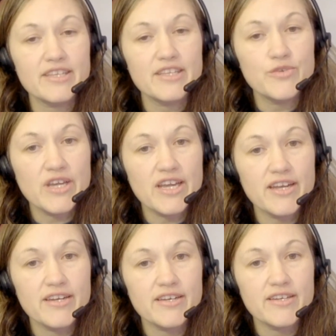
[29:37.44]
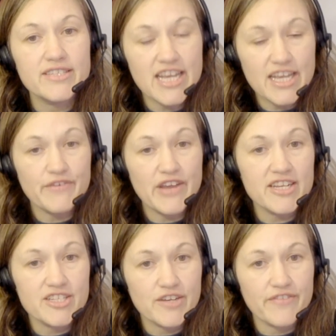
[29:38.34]
can take
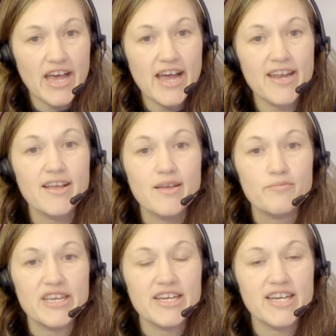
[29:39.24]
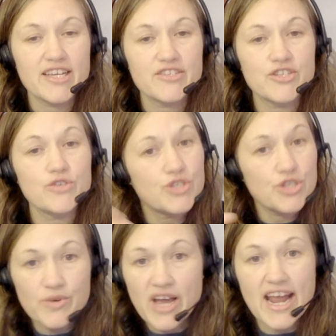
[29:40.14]
advantage of that because you
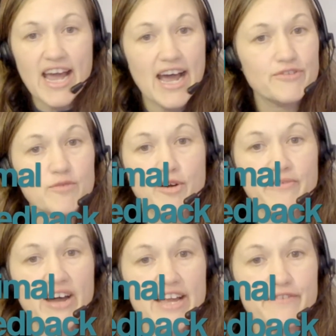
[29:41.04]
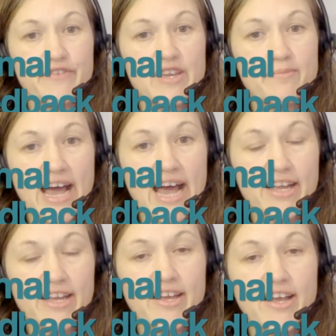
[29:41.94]
do not have to provide
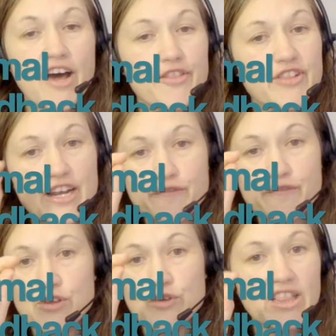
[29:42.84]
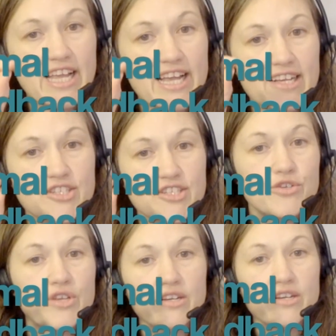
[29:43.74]
feedback other than a few clicks. You
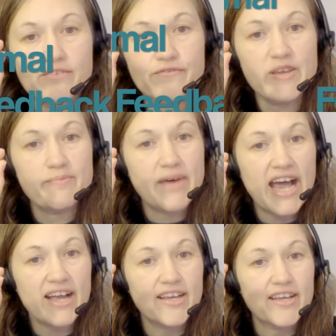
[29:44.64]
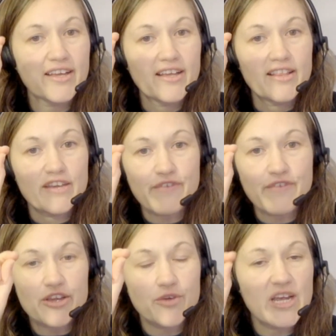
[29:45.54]
do the feedback, the
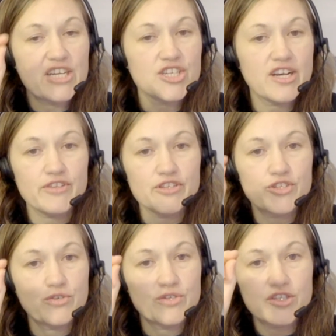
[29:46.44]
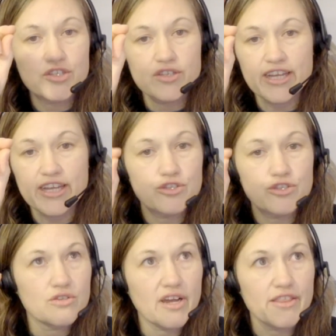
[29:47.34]
evaluation of the students like
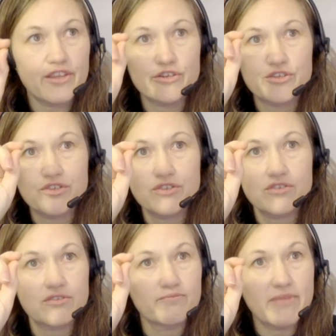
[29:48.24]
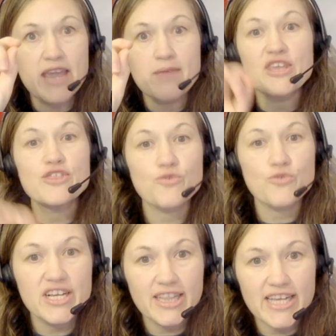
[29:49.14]
I think there's maybe
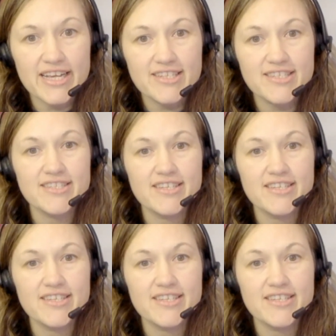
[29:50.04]
3 clicks